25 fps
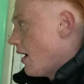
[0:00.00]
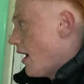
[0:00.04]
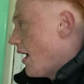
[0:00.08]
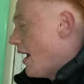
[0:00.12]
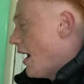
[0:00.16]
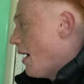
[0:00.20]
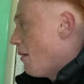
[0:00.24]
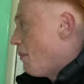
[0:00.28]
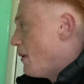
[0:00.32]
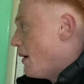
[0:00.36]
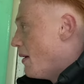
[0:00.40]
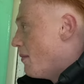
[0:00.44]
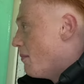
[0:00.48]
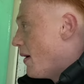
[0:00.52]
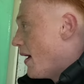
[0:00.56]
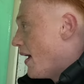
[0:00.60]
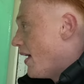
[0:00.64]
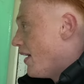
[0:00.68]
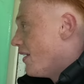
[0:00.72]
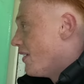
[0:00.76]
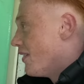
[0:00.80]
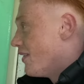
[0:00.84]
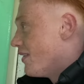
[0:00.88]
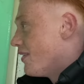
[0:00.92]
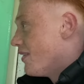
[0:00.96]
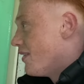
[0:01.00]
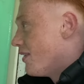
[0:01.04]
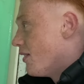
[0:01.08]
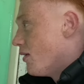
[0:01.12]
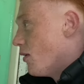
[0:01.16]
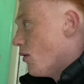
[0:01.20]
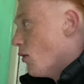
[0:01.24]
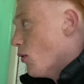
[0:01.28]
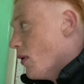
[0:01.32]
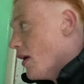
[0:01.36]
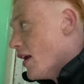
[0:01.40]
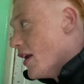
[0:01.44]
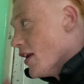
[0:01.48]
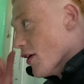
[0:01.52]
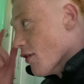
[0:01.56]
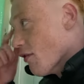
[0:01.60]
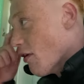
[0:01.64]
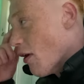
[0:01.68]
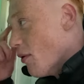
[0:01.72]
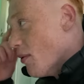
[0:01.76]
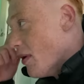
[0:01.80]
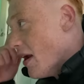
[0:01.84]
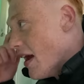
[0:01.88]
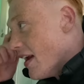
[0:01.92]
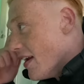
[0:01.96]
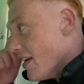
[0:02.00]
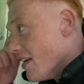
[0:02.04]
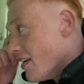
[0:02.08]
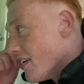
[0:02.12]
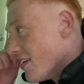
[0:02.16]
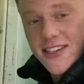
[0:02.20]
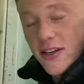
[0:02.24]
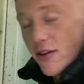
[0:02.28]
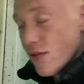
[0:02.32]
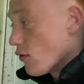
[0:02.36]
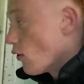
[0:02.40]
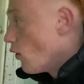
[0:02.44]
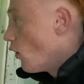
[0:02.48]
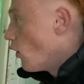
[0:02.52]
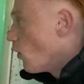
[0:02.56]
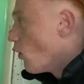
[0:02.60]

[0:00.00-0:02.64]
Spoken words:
Ain't happening, mate. All in your own head. You've got a